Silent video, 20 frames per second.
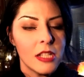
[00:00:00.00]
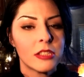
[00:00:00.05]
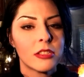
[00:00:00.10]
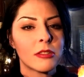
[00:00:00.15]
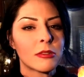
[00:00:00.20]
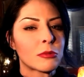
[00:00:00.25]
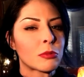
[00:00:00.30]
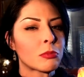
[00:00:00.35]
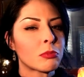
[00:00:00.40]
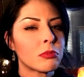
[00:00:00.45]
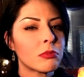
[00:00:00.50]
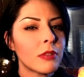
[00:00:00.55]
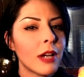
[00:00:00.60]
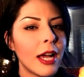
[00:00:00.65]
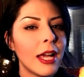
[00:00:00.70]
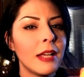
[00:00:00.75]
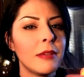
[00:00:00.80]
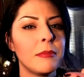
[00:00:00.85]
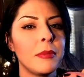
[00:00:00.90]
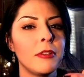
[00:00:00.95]
So it's
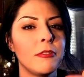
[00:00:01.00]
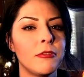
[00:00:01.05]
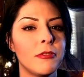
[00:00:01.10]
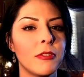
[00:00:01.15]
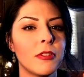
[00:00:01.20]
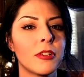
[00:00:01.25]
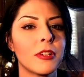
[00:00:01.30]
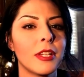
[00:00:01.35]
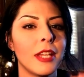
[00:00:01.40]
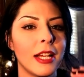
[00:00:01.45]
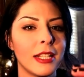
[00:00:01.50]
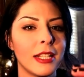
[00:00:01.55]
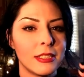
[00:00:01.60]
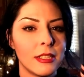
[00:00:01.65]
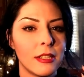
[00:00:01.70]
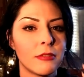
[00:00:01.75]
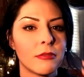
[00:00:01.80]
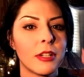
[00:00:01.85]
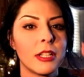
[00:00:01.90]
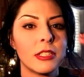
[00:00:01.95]
right before
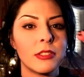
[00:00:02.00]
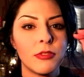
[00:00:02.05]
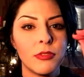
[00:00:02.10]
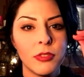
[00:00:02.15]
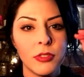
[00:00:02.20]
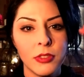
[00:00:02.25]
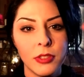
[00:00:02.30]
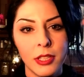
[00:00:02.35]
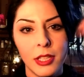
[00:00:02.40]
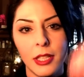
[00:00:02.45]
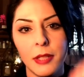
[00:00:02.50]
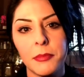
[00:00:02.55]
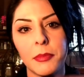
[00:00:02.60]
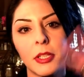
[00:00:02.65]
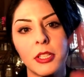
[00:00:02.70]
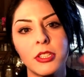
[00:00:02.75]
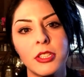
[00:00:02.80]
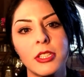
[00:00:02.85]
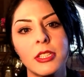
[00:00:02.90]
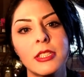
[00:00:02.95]
sunrise fully
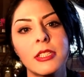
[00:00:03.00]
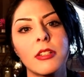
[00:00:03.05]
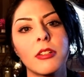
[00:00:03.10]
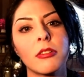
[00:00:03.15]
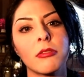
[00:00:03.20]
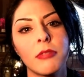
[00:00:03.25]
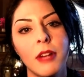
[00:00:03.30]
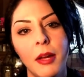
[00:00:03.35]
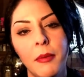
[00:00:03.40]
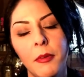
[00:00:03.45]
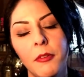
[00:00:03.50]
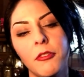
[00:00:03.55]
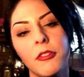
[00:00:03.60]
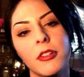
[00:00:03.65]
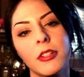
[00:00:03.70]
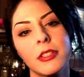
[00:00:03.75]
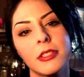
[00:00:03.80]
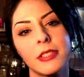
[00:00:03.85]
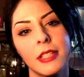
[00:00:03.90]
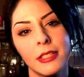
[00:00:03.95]
emerges or right
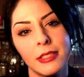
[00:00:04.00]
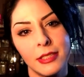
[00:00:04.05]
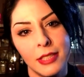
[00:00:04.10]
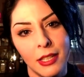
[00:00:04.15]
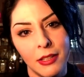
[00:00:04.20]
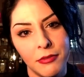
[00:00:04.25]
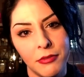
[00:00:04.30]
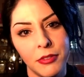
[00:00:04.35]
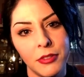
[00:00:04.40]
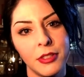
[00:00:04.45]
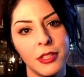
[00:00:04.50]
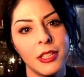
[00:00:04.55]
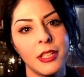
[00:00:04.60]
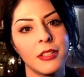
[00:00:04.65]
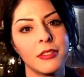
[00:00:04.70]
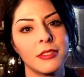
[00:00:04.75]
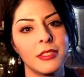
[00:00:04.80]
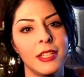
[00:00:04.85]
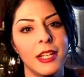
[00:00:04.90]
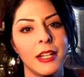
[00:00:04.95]
before the sunset fully
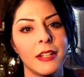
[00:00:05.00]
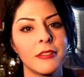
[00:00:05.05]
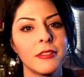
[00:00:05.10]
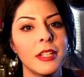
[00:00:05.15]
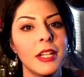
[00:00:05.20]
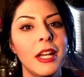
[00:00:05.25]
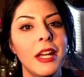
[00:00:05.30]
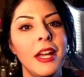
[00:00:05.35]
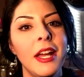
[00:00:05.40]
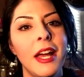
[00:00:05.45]
goes down,